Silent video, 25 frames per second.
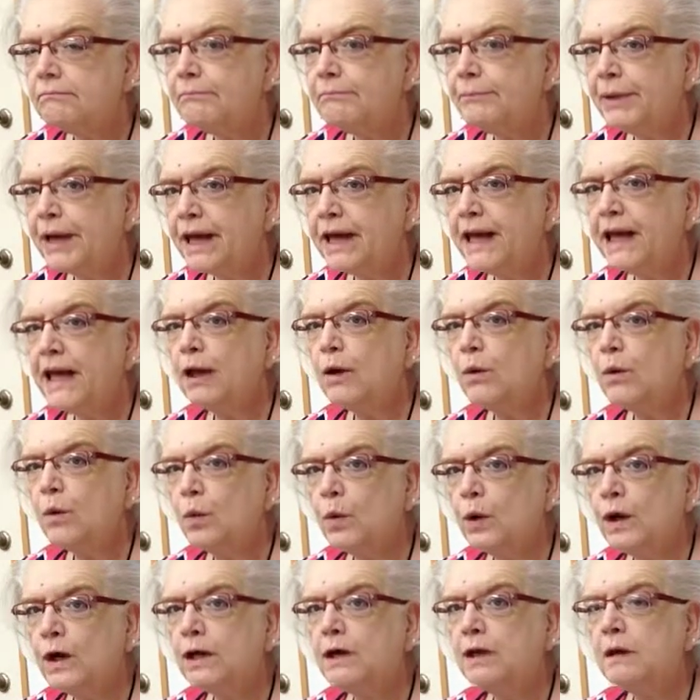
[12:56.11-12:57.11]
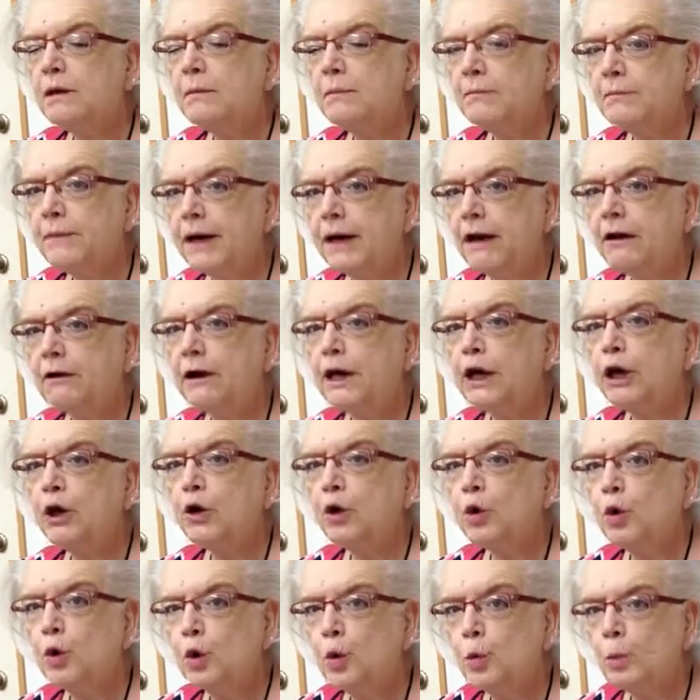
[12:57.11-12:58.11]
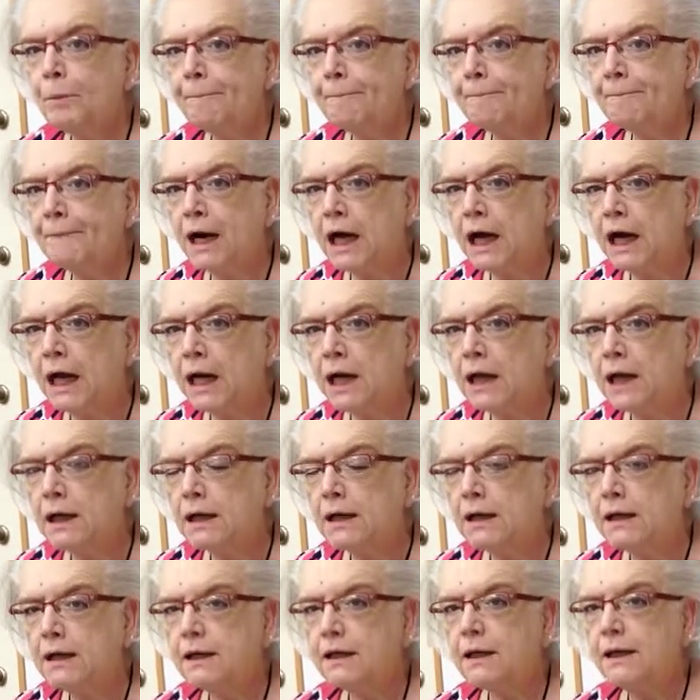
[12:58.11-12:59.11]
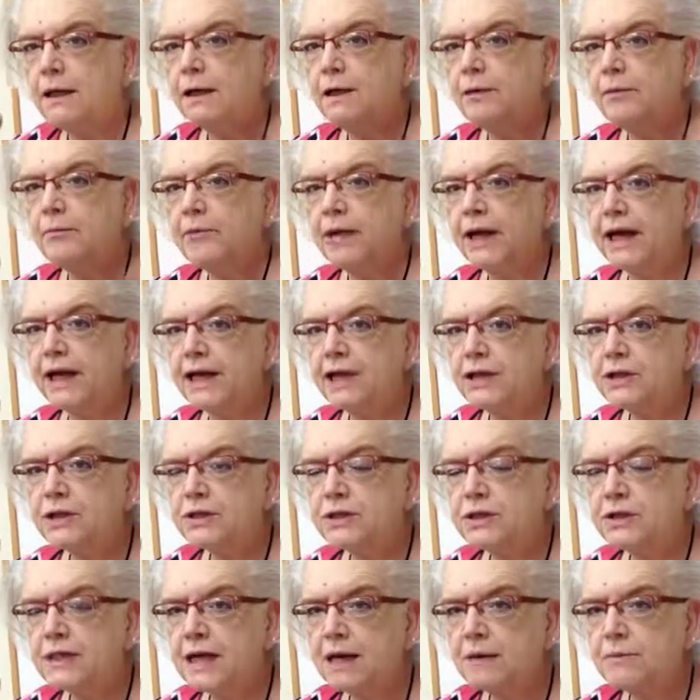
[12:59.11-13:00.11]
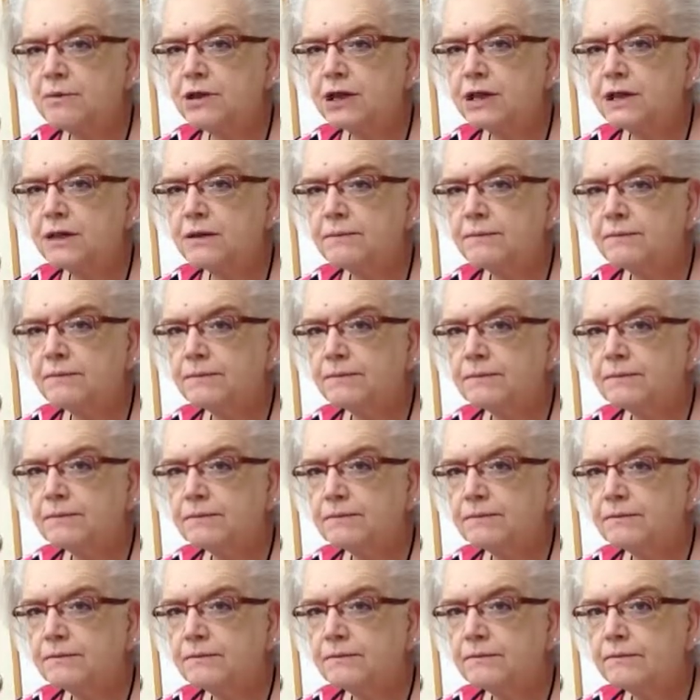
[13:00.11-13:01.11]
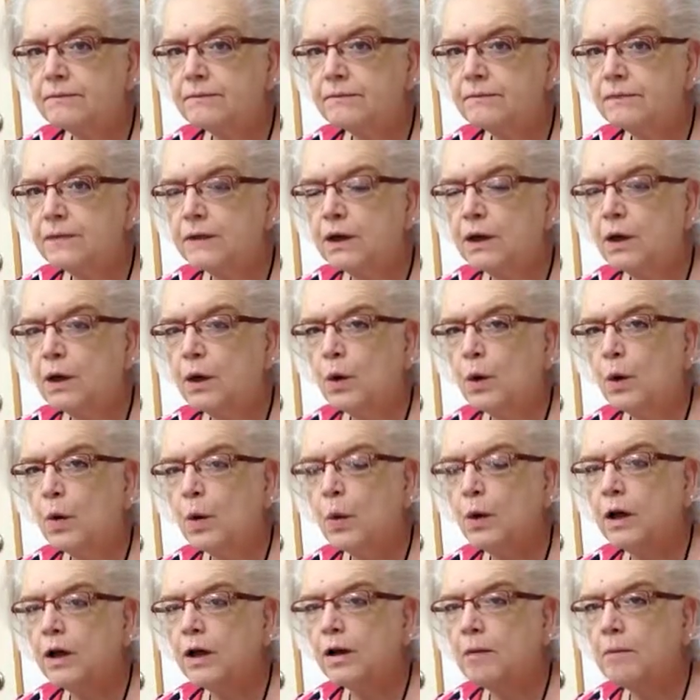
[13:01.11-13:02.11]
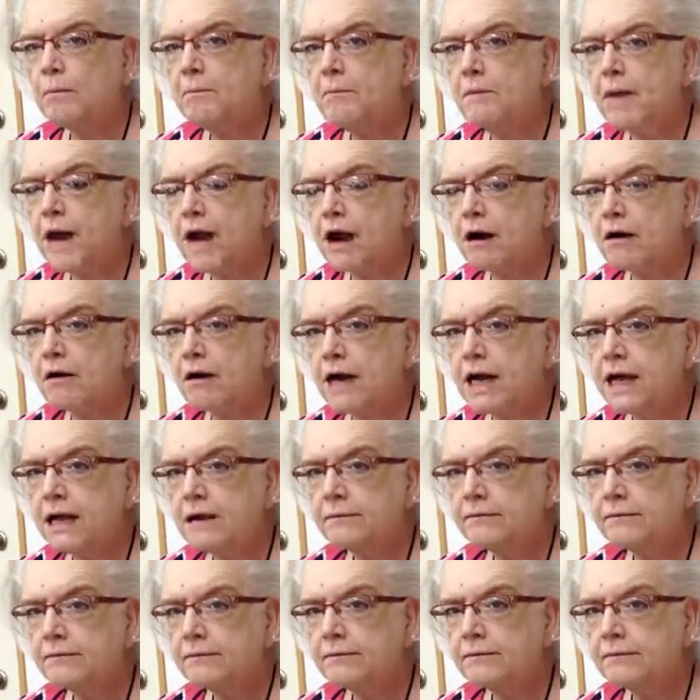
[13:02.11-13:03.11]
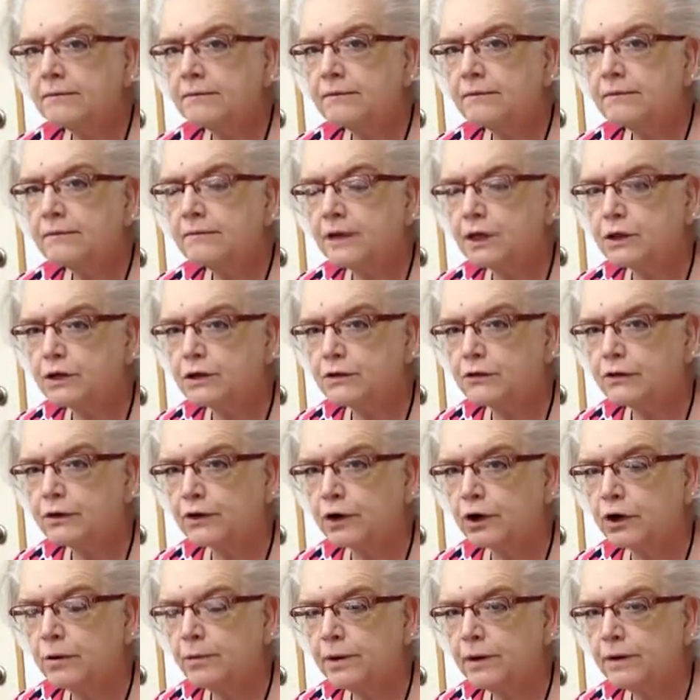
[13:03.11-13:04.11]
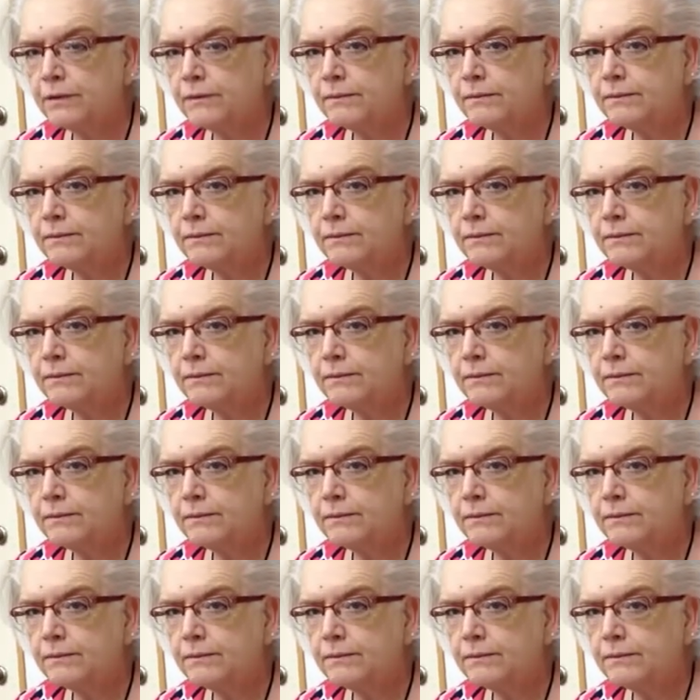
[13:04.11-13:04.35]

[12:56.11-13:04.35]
Penny will marry whom? Penny's your subject. Will marry is your verb.